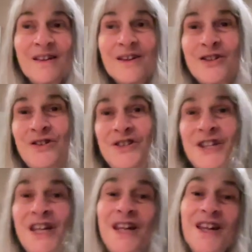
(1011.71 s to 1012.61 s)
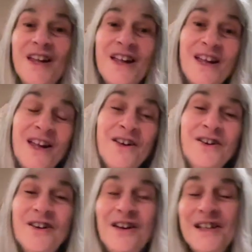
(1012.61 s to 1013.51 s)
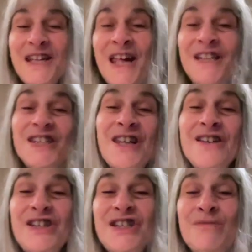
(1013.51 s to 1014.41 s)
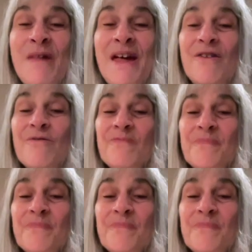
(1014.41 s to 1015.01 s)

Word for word: Because you see, hear, taste, touch, smell